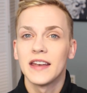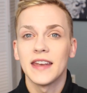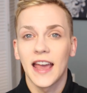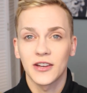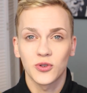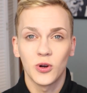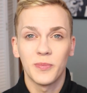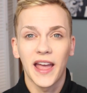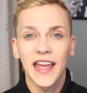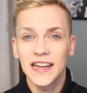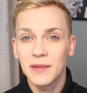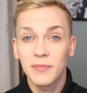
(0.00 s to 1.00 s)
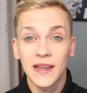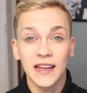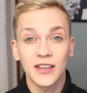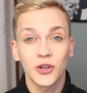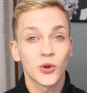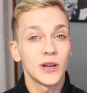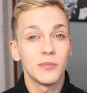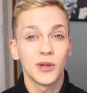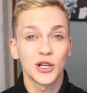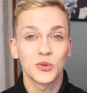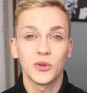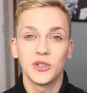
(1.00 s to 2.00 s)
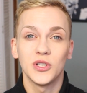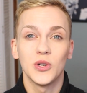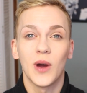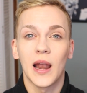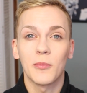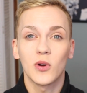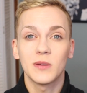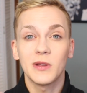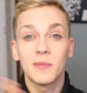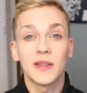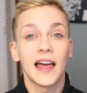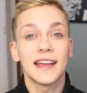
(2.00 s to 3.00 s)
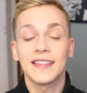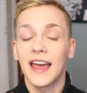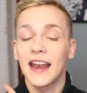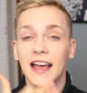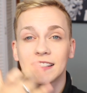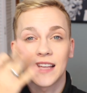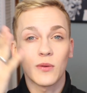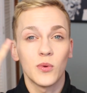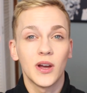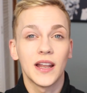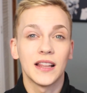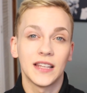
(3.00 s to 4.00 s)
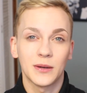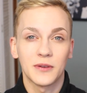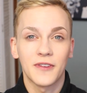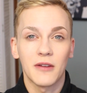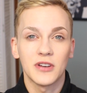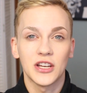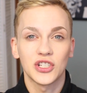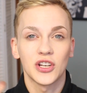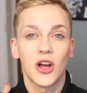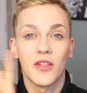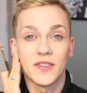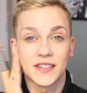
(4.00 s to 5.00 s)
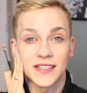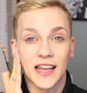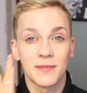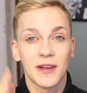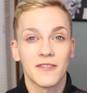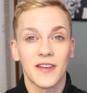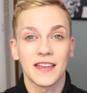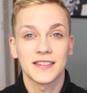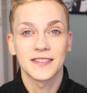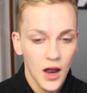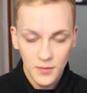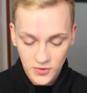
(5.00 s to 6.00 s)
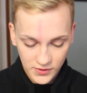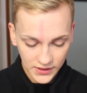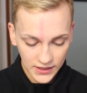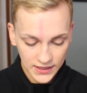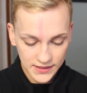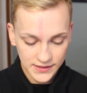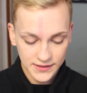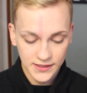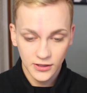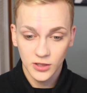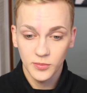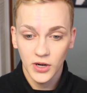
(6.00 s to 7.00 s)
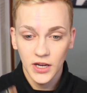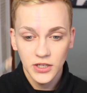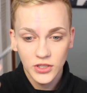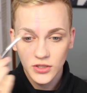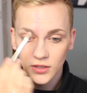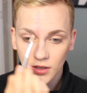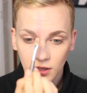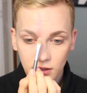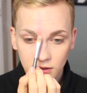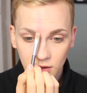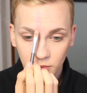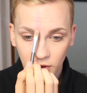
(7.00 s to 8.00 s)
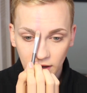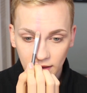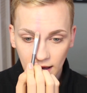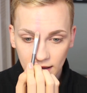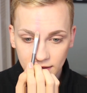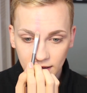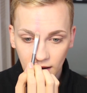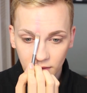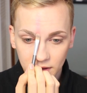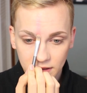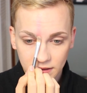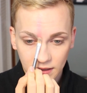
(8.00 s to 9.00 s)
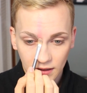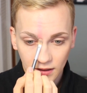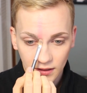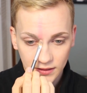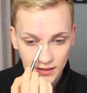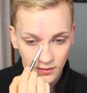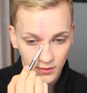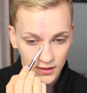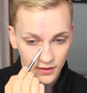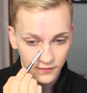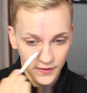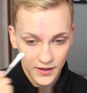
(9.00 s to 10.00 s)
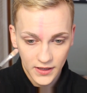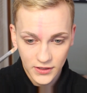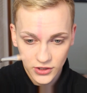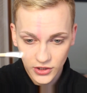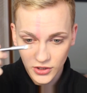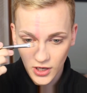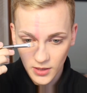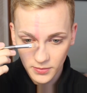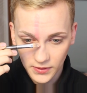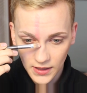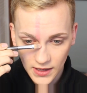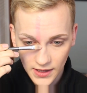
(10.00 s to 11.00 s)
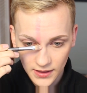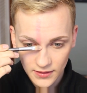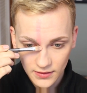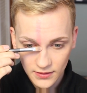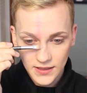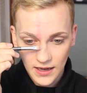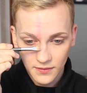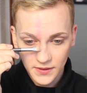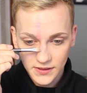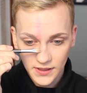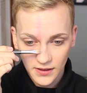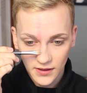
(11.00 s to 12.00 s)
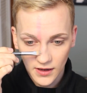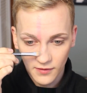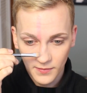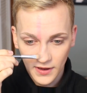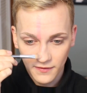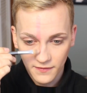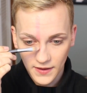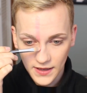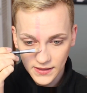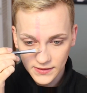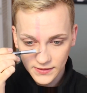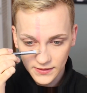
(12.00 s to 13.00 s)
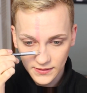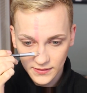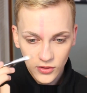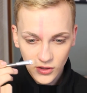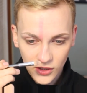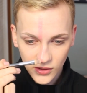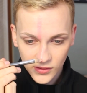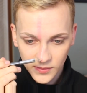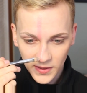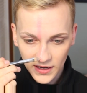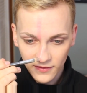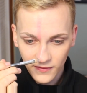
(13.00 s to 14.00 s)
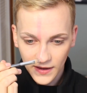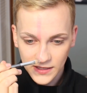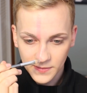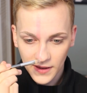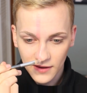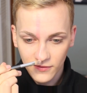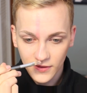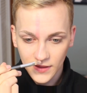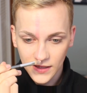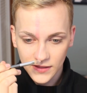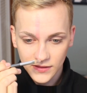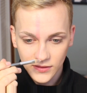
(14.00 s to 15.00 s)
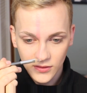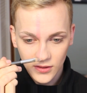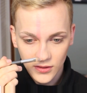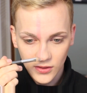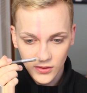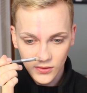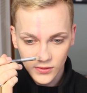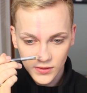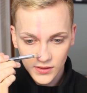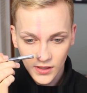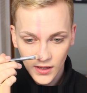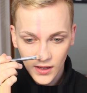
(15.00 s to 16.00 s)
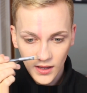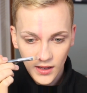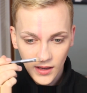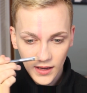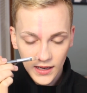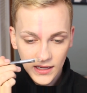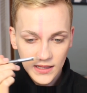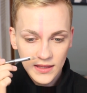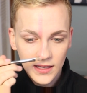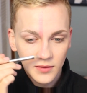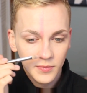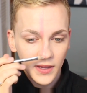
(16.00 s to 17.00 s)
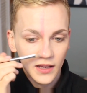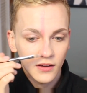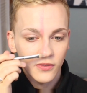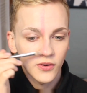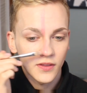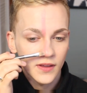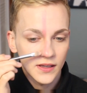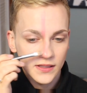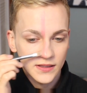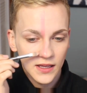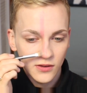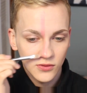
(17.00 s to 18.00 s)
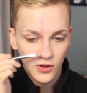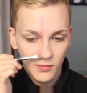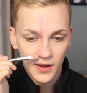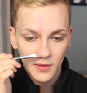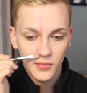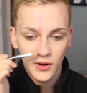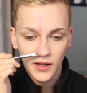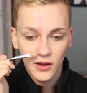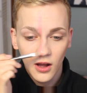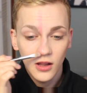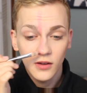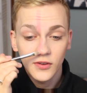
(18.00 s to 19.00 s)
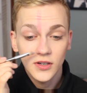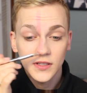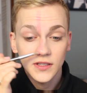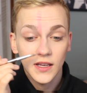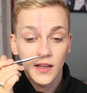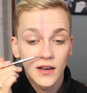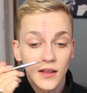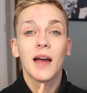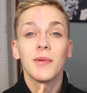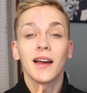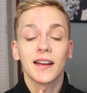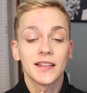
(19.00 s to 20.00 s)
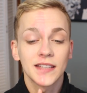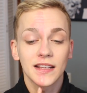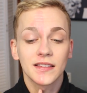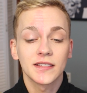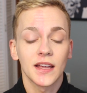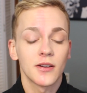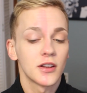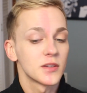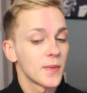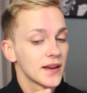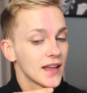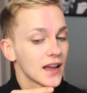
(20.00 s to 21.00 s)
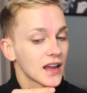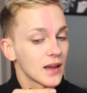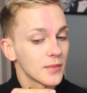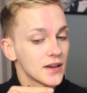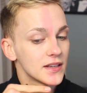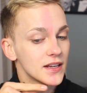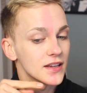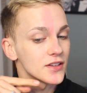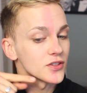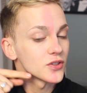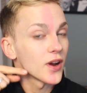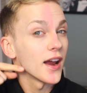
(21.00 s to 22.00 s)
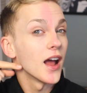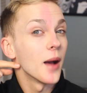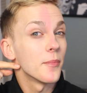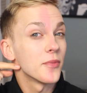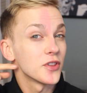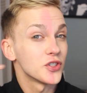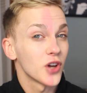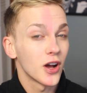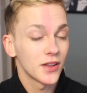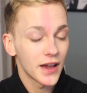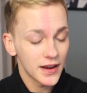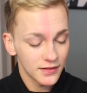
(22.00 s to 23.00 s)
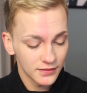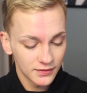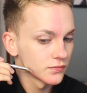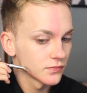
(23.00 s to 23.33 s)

Natural, but any pink cream blush will do. And I'm going to be applying that as I would a liquid foundation on this side of my face. I'm using a concealer brush to bring that down the center because I want a very sharp line down the center of my face. You could use pink face paint for this. You could use anything pink for this that you don't mind putting all over your skin. I'm not gonna take this down onto my neck. I'm gonna take it straight up the jawline.